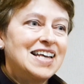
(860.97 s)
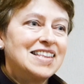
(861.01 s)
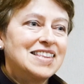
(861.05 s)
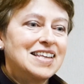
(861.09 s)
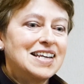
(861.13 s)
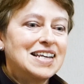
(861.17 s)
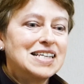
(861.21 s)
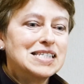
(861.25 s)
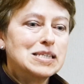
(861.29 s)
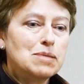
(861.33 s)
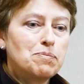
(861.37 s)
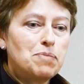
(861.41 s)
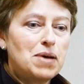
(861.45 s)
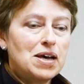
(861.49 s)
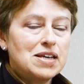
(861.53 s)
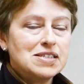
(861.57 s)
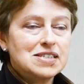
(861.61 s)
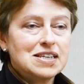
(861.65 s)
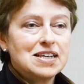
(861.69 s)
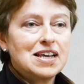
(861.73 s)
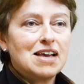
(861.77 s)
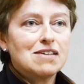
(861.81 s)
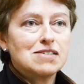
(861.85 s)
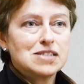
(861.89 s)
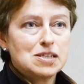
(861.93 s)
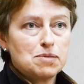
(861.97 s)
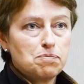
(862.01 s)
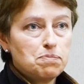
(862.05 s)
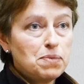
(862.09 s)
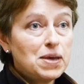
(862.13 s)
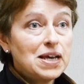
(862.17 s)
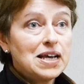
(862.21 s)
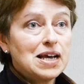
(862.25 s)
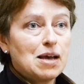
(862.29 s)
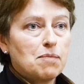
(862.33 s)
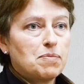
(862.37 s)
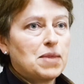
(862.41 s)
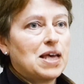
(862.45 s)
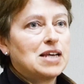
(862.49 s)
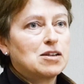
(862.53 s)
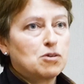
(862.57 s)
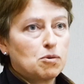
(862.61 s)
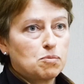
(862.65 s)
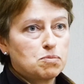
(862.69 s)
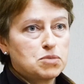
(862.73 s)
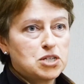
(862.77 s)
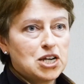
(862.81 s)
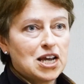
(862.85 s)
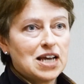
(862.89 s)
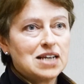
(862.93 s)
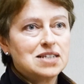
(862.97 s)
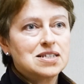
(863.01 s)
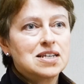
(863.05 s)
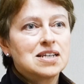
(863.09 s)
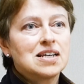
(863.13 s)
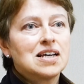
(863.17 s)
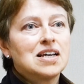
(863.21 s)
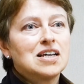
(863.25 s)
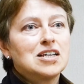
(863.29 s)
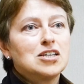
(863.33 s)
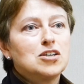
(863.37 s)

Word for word: then as the person goes to pick up that object,